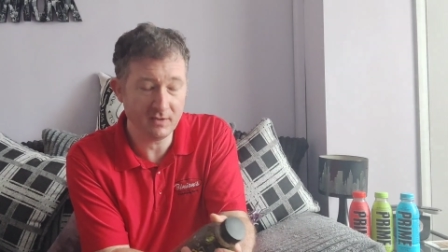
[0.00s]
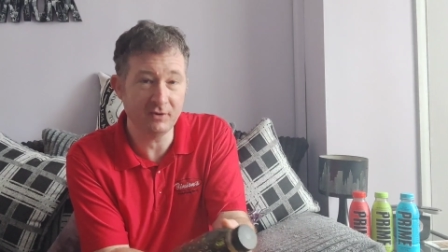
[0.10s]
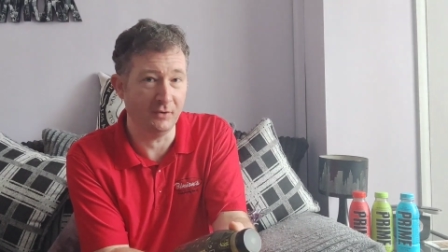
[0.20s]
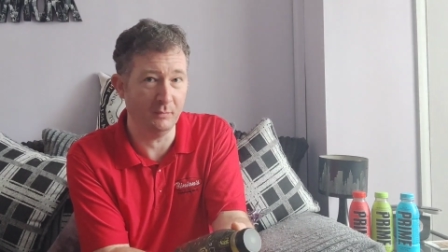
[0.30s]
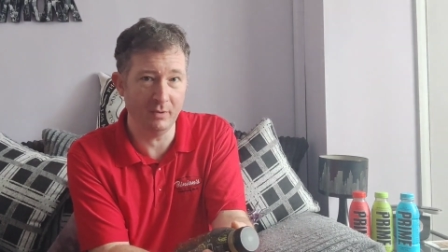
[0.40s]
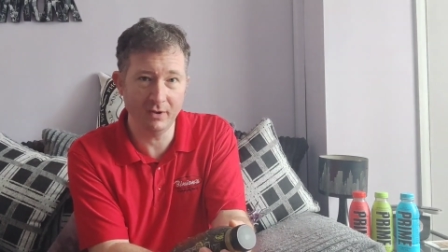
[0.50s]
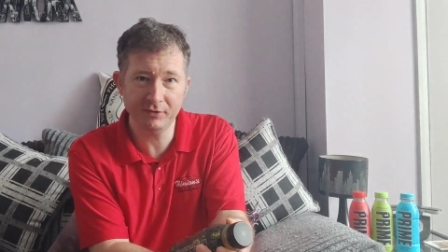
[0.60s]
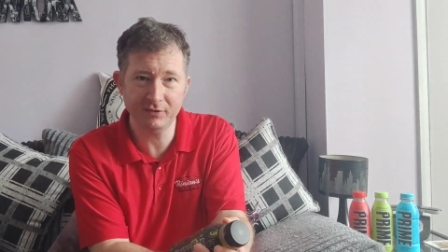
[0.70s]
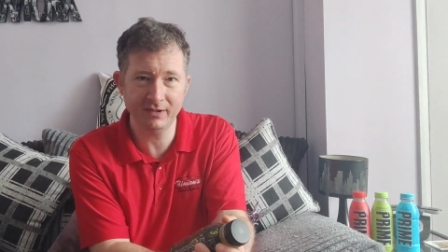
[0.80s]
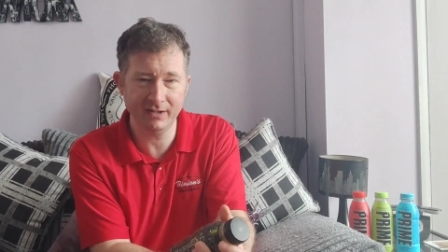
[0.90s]
it's not the
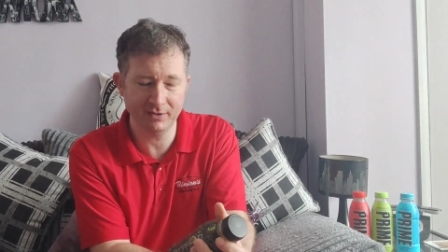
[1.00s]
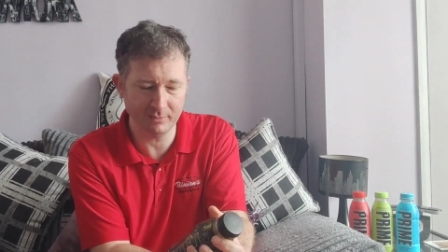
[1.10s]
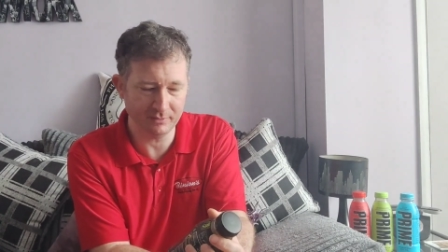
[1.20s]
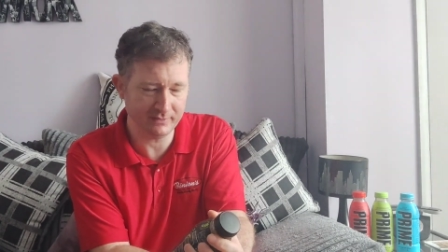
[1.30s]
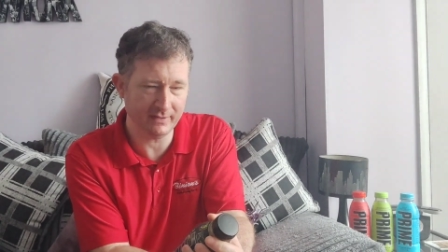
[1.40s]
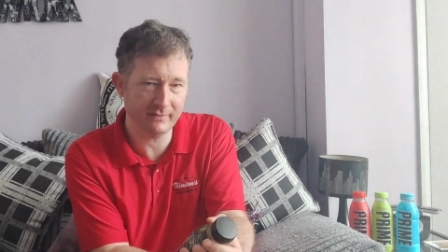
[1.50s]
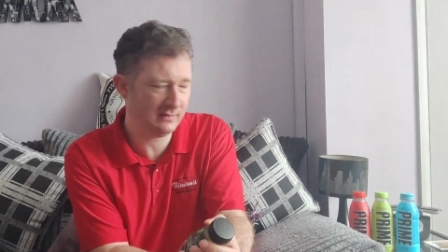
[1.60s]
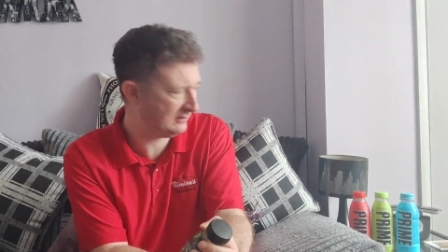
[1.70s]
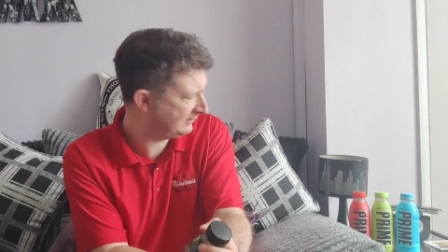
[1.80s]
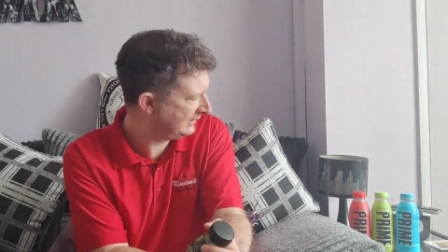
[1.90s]
worst drink in the world
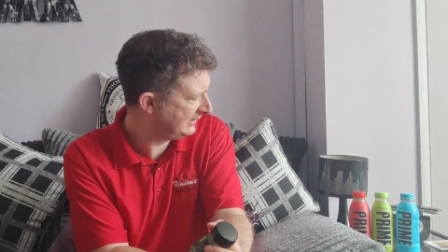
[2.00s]
ever.